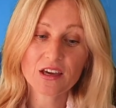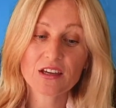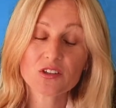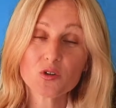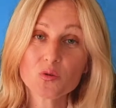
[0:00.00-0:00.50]

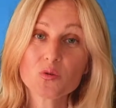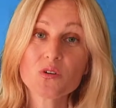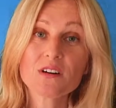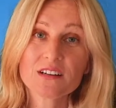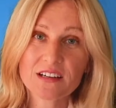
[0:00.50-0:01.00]
and who
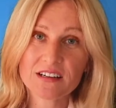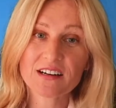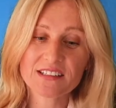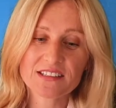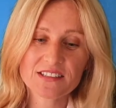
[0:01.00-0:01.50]

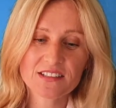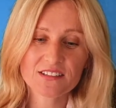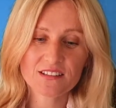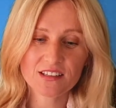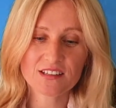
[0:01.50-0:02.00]
Christ
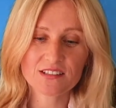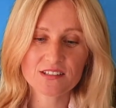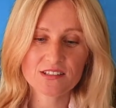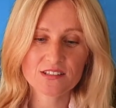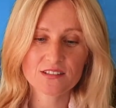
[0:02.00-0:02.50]

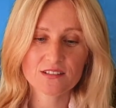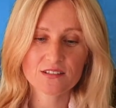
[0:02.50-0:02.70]
is.